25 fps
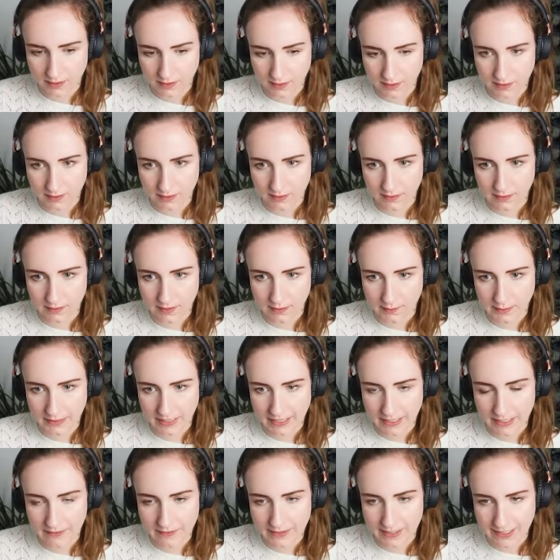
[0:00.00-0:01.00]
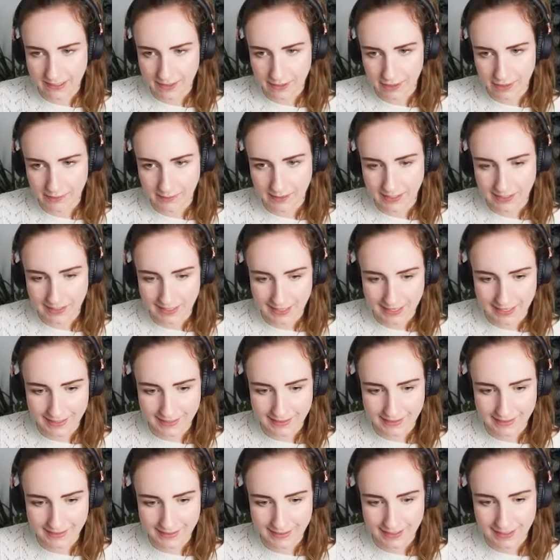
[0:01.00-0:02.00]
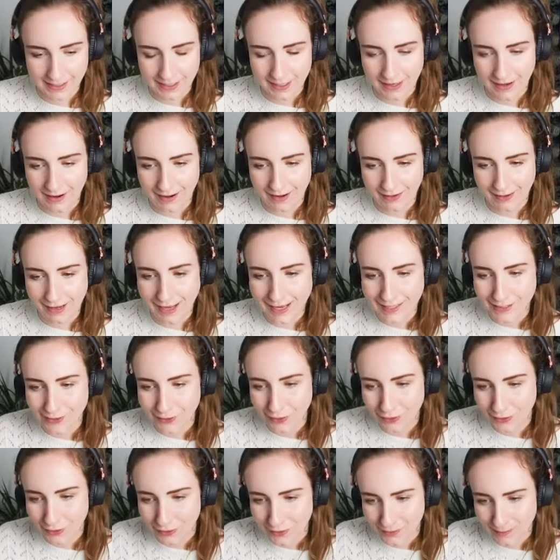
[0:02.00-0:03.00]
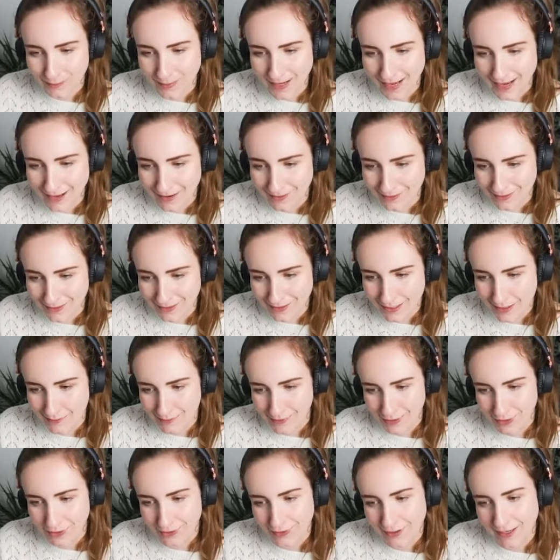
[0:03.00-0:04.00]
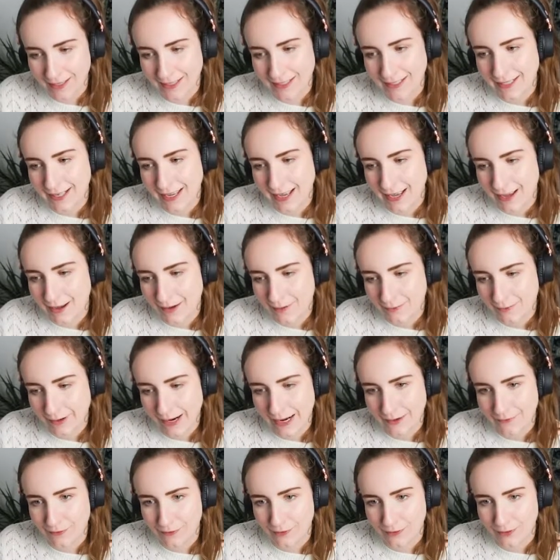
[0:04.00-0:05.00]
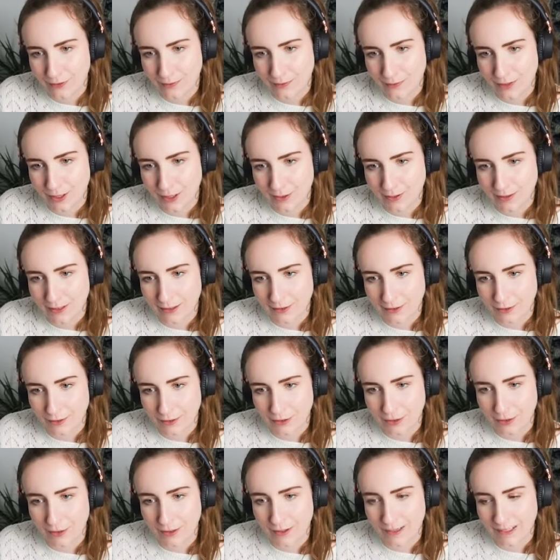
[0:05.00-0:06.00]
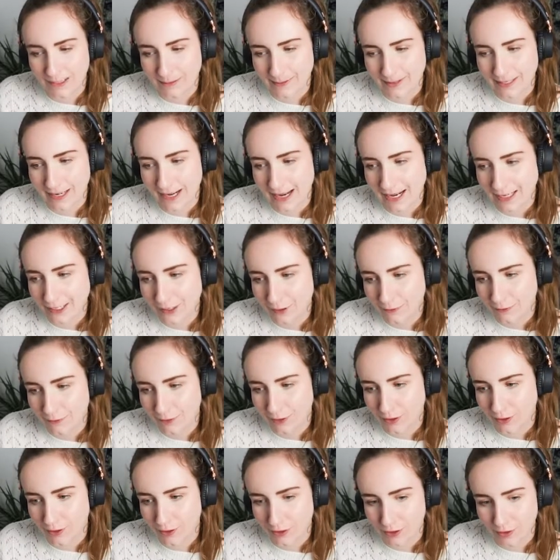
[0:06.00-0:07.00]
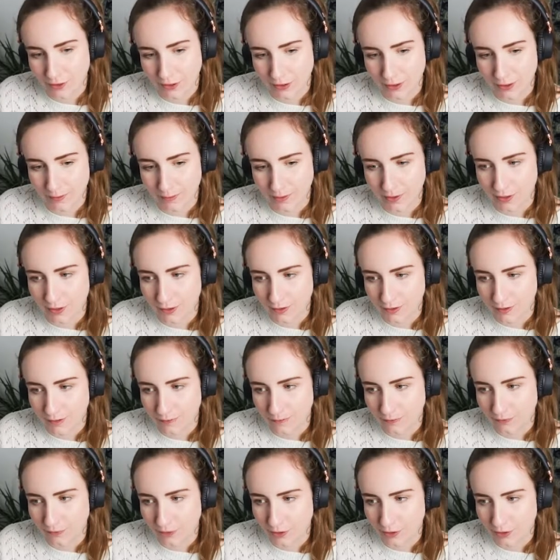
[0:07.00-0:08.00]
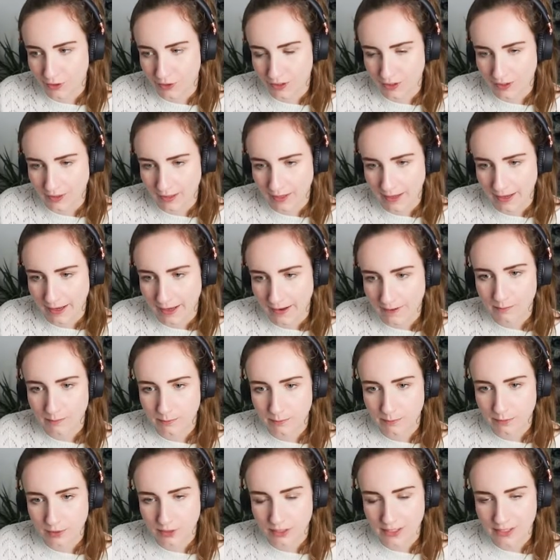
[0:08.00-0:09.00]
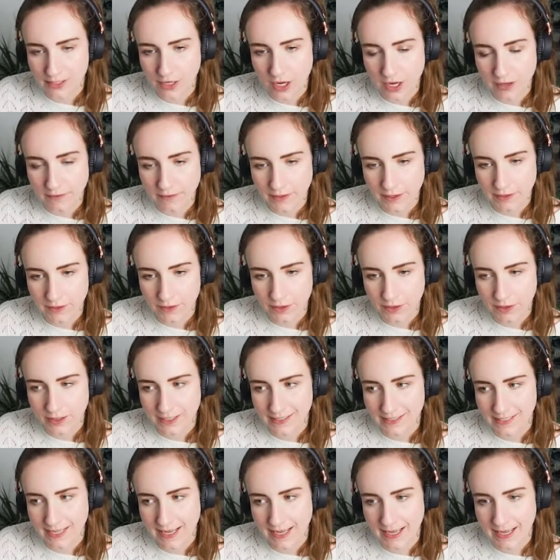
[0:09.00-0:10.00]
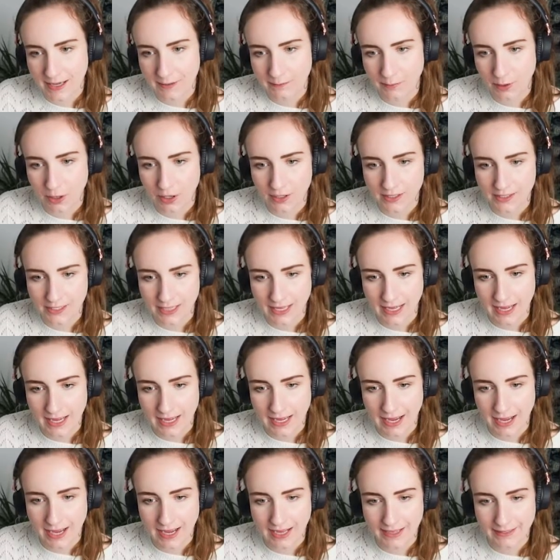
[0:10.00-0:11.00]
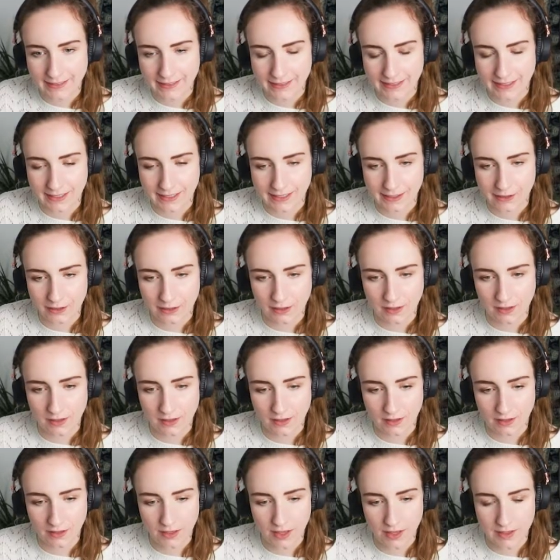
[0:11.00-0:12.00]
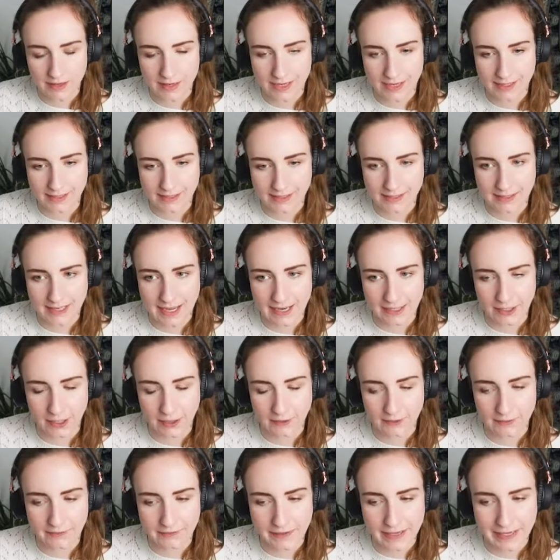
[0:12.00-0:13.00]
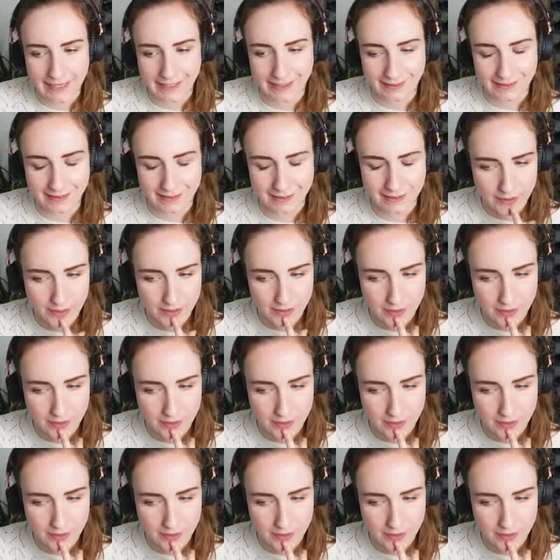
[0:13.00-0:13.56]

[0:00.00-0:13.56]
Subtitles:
Oh, so we're kind of down to our last £100, so I'm just trying to get Raven some cute little toys. We can't afford a toy box, unfortunately. But she's got a few toys here, a potty and a little learning stack of things.